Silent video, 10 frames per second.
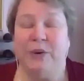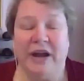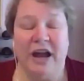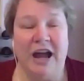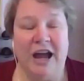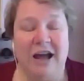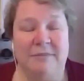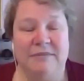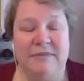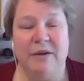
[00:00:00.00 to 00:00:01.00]

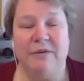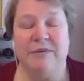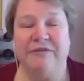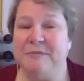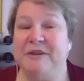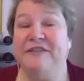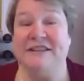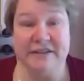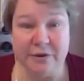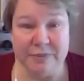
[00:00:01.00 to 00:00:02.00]
from the
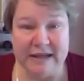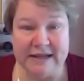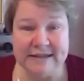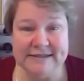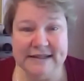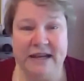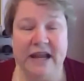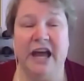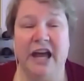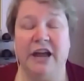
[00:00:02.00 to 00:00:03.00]
physical piece,
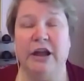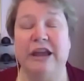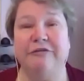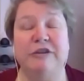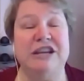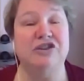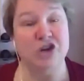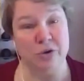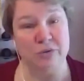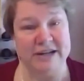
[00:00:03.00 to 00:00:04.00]
if we
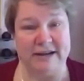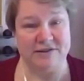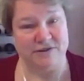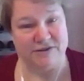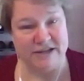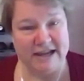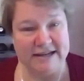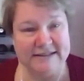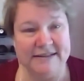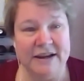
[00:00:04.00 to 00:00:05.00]
don't
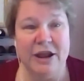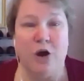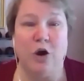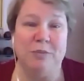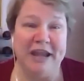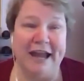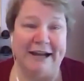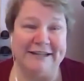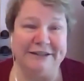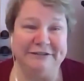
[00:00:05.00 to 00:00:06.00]
exercise or be
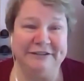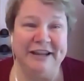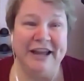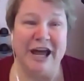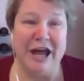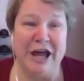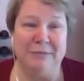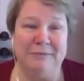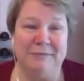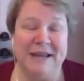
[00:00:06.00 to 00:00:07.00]
active,
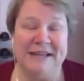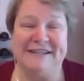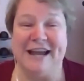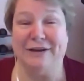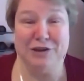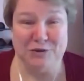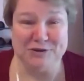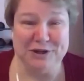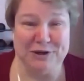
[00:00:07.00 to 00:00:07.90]
it's kind of a use it or